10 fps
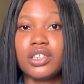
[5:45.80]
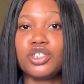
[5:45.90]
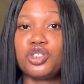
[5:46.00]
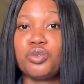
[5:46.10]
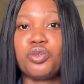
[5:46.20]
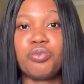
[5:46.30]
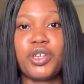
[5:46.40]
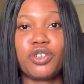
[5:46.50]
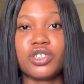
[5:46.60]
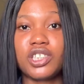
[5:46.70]
This soap will
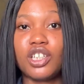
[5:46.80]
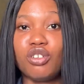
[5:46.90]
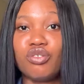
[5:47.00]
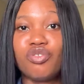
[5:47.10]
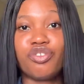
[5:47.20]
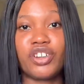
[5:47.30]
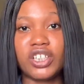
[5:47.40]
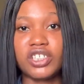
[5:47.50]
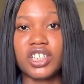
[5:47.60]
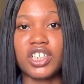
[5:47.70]
make your skin look
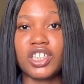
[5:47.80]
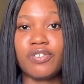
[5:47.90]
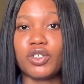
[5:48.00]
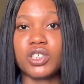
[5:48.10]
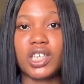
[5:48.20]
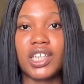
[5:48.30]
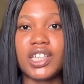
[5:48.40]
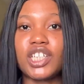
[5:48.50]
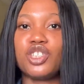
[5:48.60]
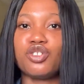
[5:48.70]
fresh and give your skin
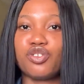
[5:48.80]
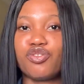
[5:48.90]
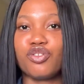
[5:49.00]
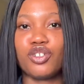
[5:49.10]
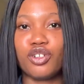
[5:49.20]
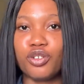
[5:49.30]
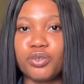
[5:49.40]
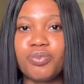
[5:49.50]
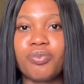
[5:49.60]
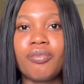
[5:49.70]
that youthful glow.
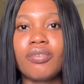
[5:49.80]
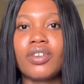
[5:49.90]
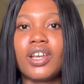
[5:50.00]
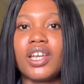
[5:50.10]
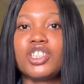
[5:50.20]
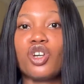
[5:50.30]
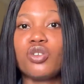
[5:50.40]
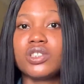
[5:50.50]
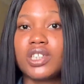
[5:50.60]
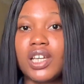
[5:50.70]
It
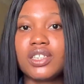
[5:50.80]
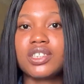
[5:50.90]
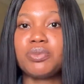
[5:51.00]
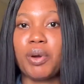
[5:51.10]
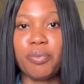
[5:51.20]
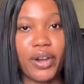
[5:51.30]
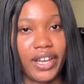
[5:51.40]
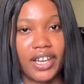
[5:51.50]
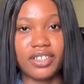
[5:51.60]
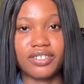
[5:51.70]
contains
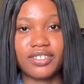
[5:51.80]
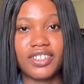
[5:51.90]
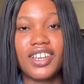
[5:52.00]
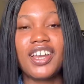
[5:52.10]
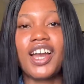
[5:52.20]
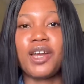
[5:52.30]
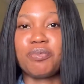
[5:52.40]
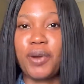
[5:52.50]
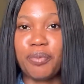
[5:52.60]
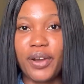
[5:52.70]
papaya, and
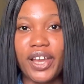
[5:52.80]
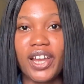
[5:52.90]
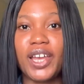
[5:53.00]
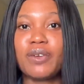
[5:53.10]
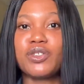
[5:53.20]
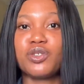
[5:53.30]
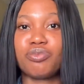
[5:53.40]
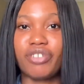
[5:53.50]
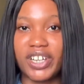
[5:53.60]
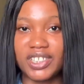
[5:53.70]
papaya helps to
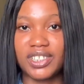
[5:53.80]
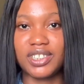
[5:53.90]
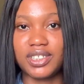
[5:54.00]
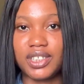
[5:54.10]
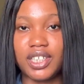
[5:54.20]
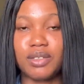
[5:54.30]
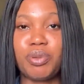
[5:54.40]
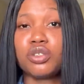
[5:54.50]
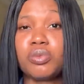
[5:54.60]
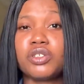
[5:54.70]
brighten the skin.
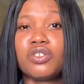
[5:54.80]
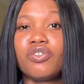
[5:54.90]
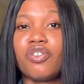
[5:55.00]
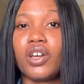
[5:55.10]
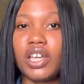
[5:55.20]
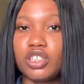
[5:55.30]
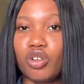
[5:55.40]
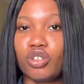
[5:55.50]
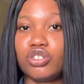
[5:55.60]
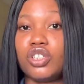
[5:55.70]
This soap is sold for
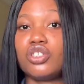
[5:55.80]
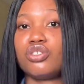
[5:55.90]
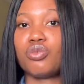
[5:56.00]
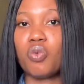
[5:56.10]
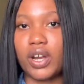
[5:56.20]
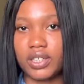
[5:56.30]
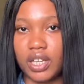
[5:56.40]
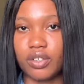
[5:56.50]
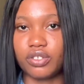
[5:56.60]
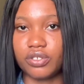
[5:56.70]
800 to
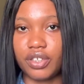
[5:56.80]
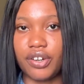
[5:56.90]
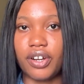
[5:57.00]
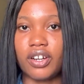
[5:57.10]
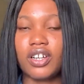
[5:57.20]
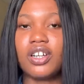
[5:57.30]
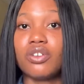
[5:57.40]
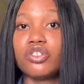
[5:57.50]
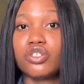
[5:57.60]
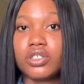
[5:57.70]
1000 naira. I
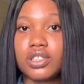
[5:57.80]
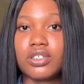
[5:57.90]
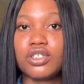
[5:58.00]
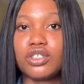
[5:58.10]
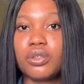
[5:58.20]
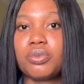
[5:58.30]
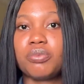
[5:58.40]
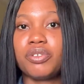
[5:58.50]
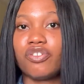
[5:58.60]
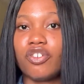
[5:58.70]
was using this soap
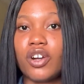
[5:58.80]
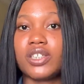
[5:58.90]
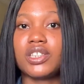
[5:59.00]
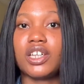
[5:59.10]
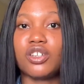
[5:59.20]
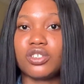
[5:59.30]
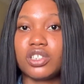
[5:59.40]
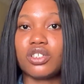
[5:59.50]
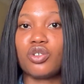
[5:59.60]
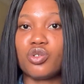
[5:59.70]
before I started
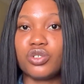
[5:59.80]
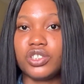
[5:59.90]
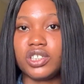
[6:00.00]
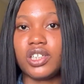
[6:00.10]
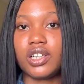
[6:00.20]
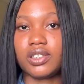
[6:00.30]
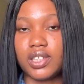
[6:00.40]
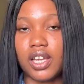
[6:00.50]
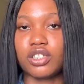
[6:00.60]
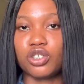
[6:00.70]
using Koji
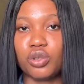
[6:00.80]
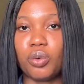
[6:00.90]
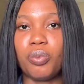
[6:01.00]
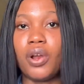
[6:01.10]
Sand Soap.